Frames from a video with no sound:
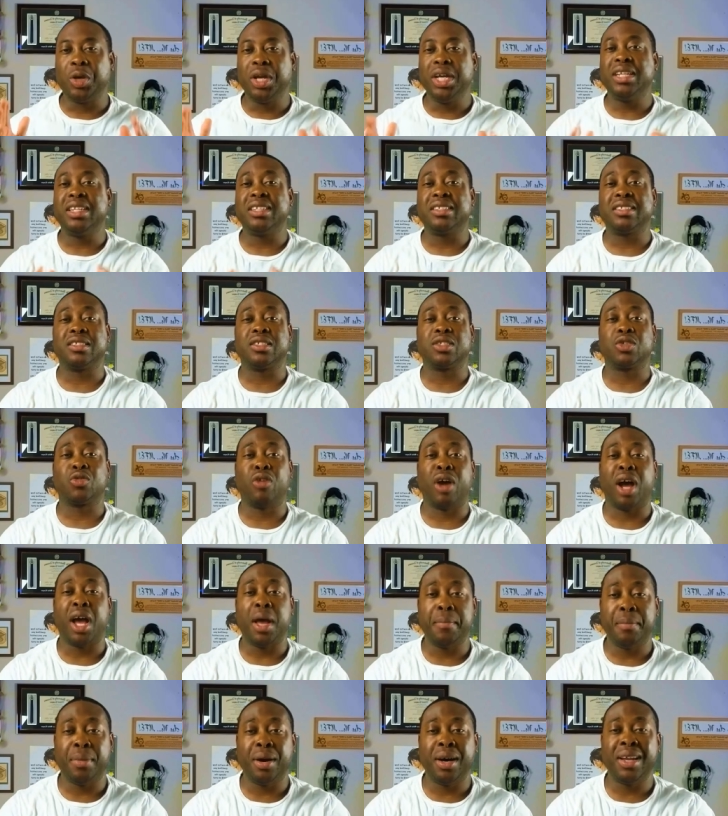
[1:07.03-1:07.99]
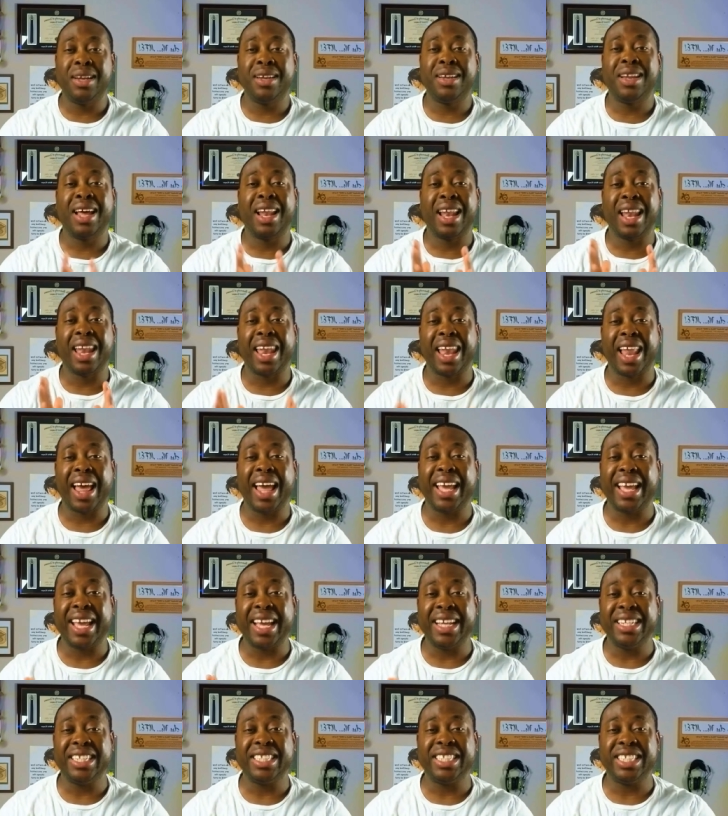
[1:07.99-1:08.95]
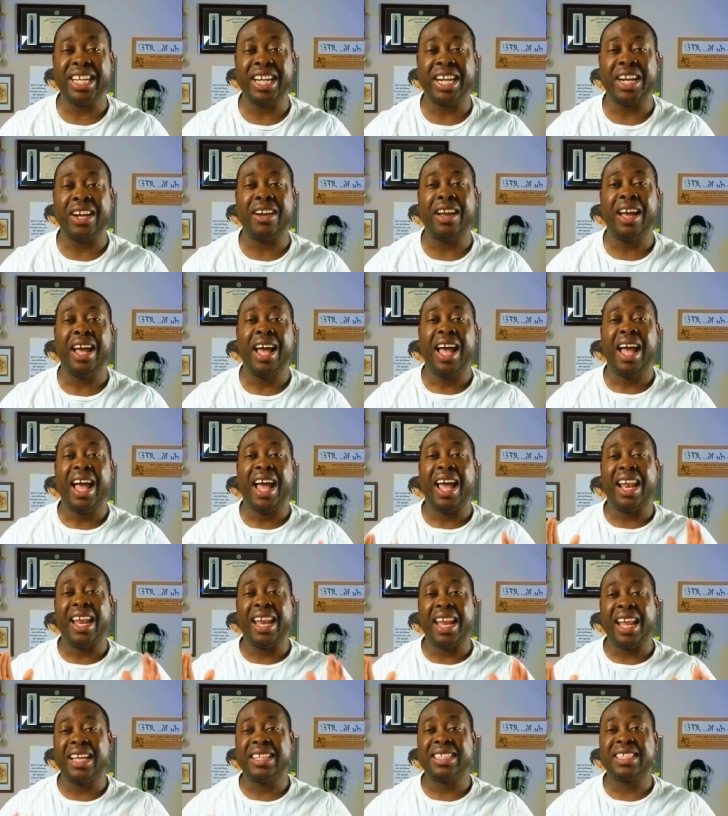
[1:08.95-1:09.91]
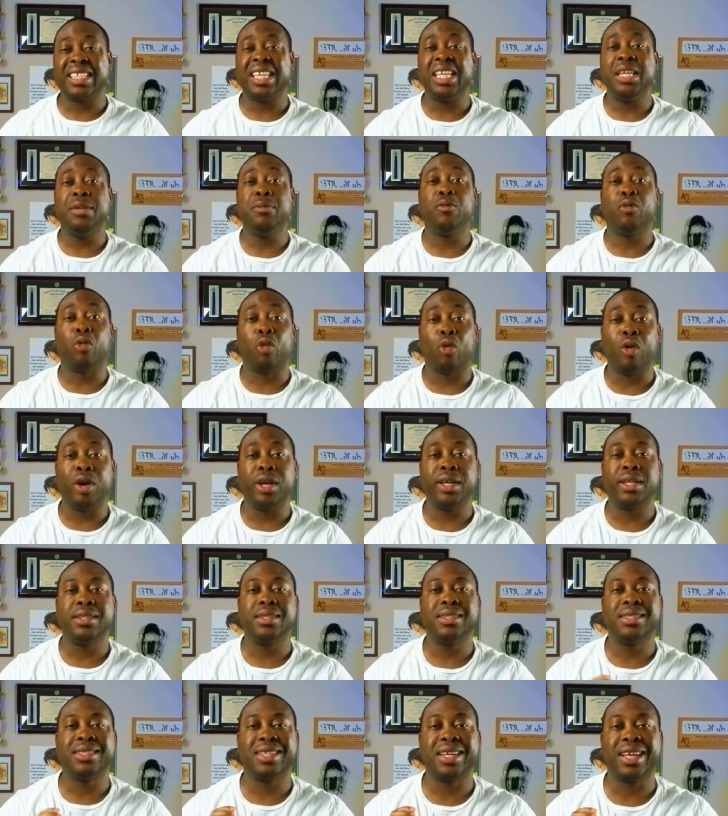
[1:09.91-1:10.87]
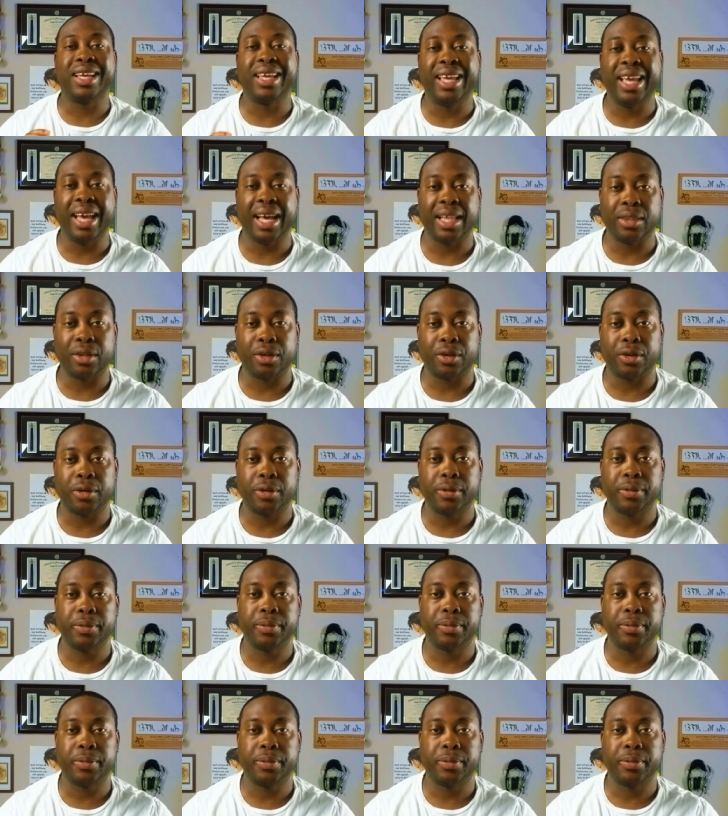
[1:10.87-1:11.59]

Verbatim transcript: hit the subscribe button, like and share, and let's keep growing together.